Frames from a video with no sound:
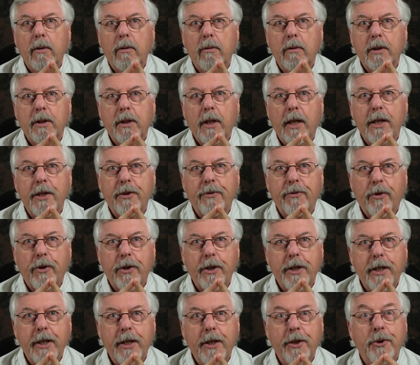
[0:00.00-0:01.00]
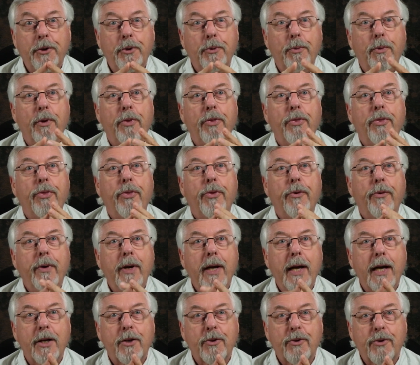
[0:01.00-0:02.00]
size 14 to a
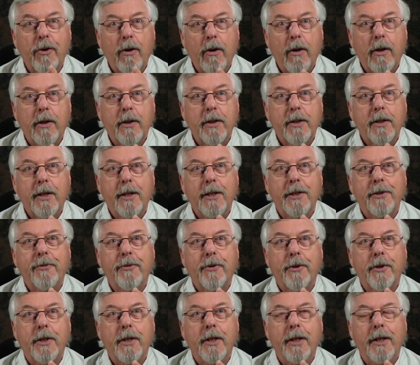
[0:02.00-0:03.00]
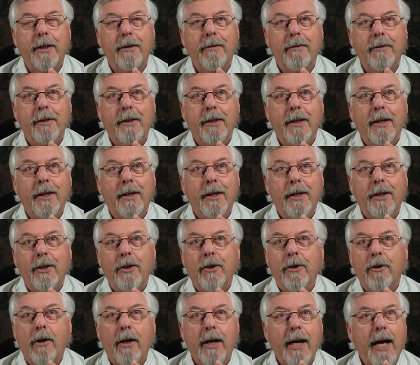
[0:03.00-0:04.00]
3 extra long size 14,
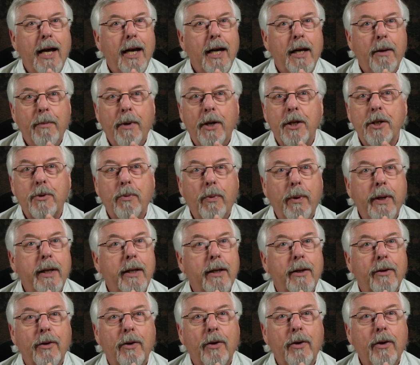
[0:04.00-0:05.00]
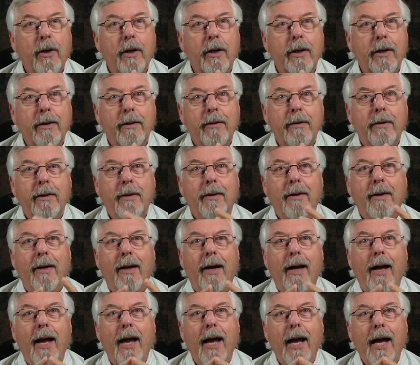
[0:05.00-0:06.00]
you're not adding much weight in the hook
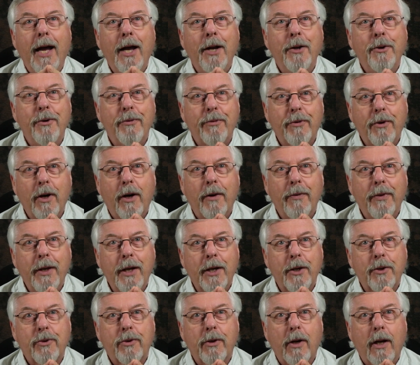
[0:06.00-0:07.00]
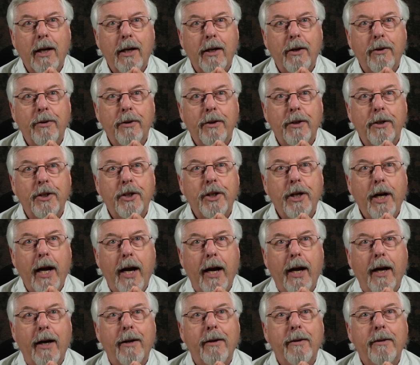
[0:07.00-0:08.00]
and you've got the extra length in the
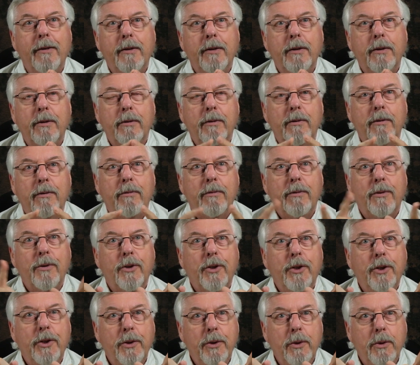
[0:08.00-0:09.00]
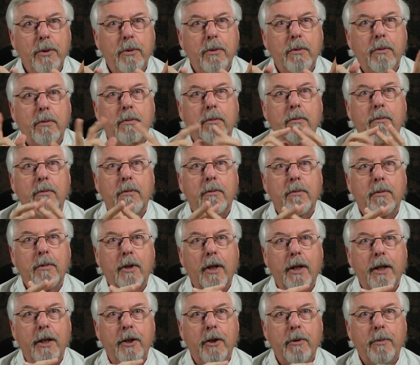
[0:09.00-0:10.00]
shank to
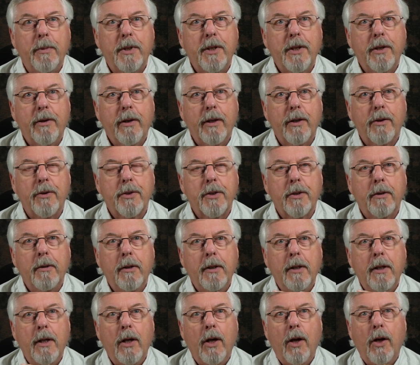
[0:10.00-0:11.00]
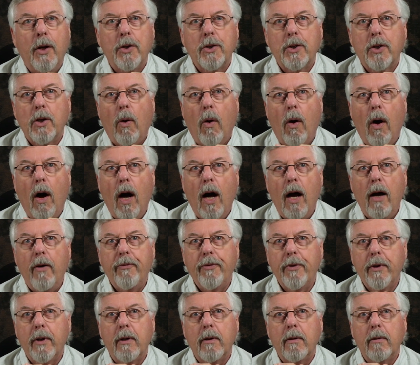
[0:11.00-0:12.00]
tie in your materials. So
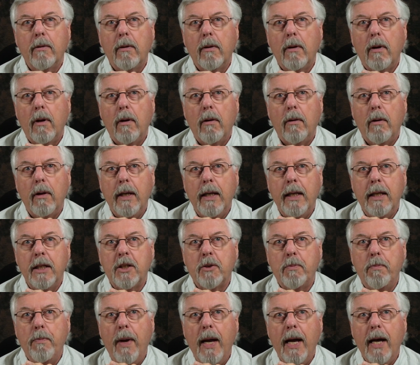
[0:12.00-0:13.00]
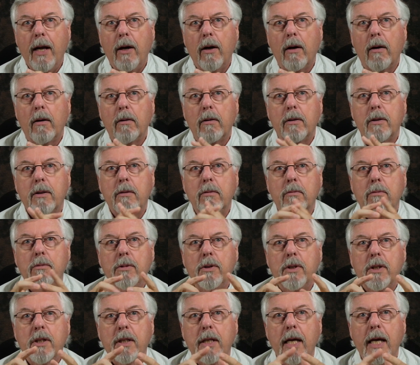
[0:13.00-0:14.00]
often it's better to
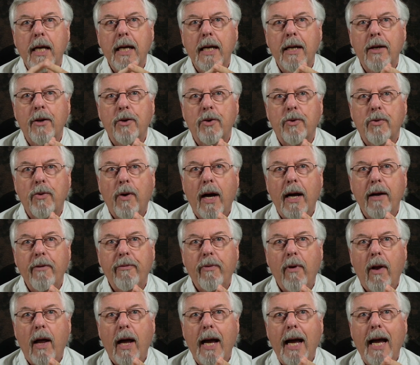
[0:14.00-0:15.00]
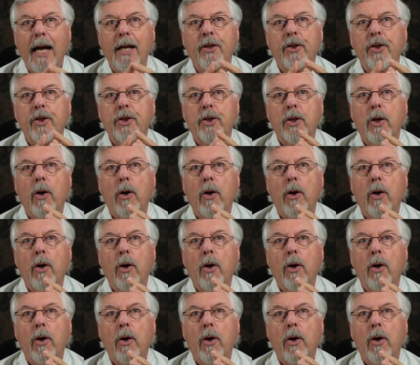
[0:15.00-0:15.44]
stay in a dry fly and just